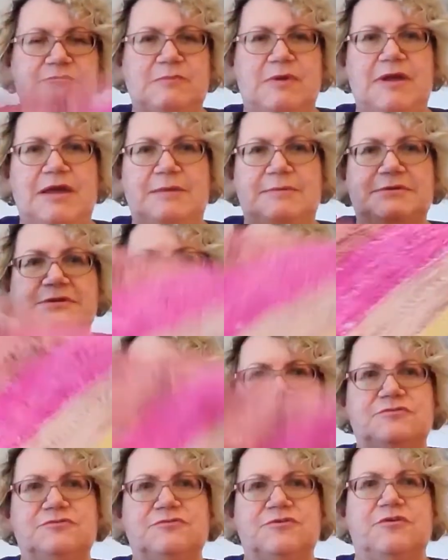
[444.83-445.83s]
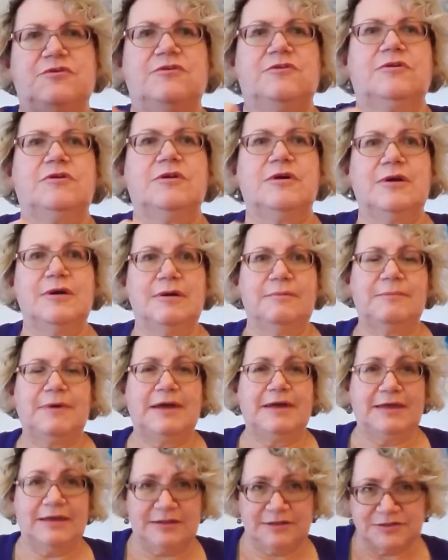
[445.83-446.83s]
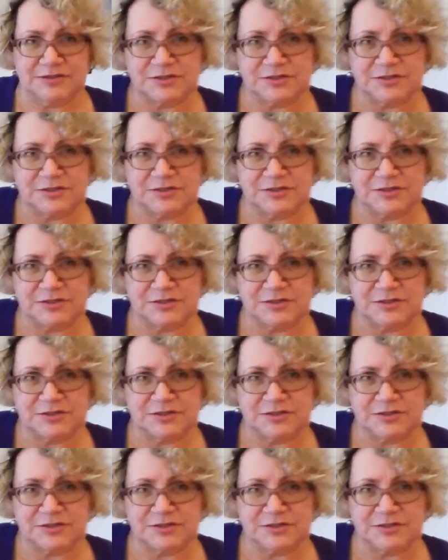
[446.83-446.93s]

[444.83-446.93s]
my Habitations Row by Helen